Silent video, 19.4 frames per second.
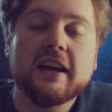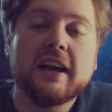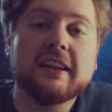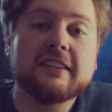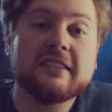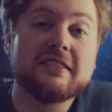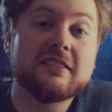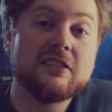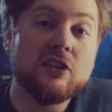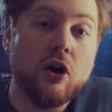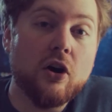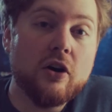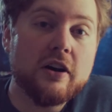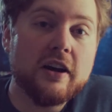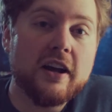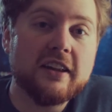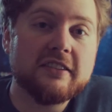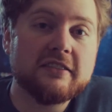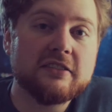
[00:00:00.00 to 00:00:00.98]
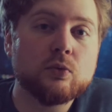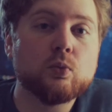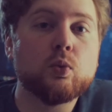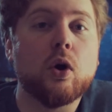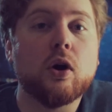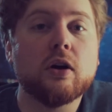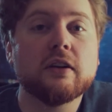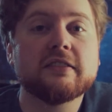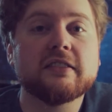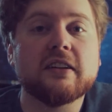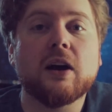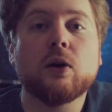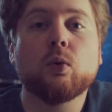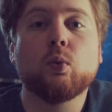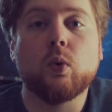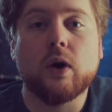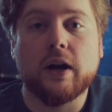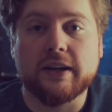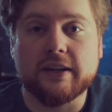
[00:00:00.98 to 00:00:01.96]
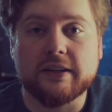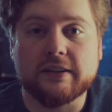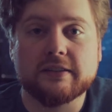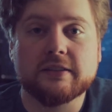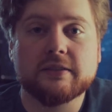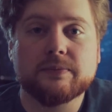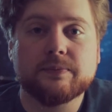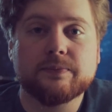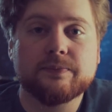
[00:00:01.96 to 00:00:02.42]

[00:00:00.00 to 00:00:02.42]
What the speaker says: as long as the walls are white.